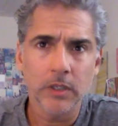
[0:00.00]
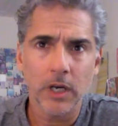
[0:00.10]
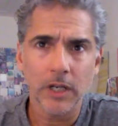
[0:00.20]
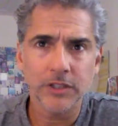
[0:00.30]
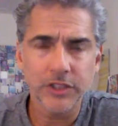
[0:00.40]

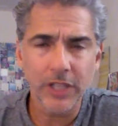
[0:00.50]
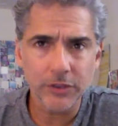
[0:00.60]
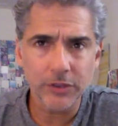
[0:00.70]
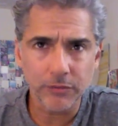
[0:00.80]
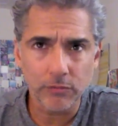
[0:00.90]

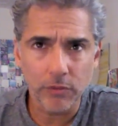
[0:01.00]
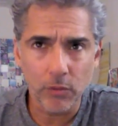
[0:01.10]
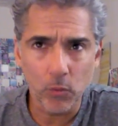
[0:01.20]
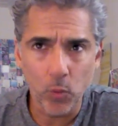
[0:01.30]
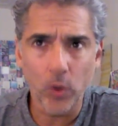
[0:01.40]
Assess
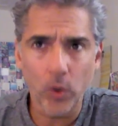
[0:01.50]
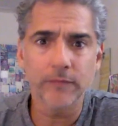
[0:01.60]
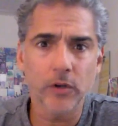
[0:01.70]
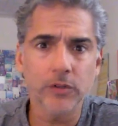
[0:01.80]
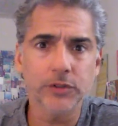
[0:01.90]

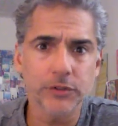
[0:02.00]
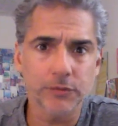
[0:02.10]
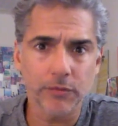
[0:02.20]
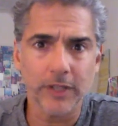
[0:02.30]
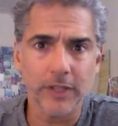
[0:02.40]
reward versus
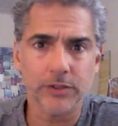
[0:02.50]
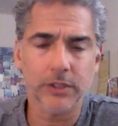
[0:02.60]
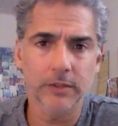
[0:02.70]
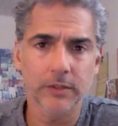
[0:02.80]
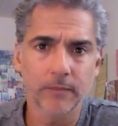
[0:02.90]

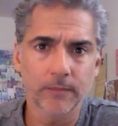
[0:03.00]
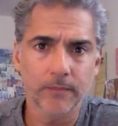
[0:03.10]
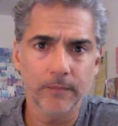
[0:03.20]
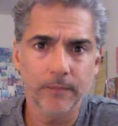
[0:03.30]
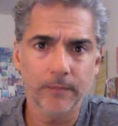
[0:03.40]
risk.
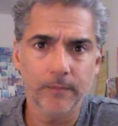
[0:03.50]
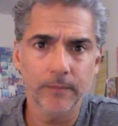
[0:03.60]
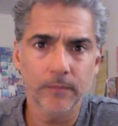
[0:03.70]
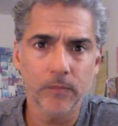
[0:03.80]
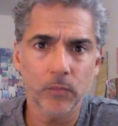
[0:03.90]

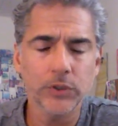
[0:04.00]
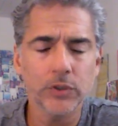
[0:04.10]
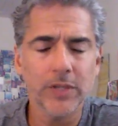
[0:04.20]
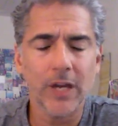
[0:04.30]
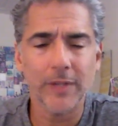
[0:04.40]
We
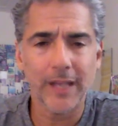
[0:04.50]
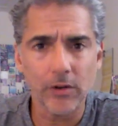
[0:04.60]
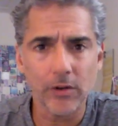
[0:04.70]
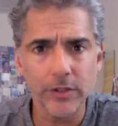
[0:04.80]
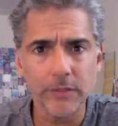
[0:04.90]
do that with
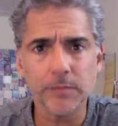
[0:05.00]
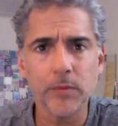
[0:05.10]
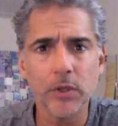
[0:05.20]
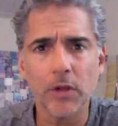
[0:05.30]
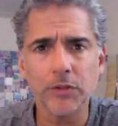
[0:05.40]
algorithms, but
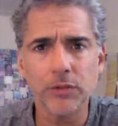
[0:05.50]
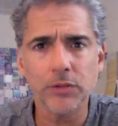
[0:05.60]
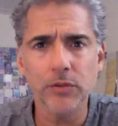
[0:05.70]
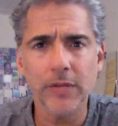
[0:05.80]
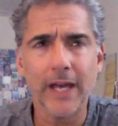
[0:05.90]
we also
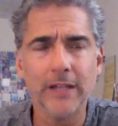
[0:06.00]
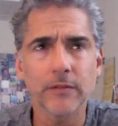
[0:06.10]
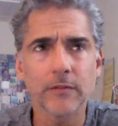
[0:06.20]
do that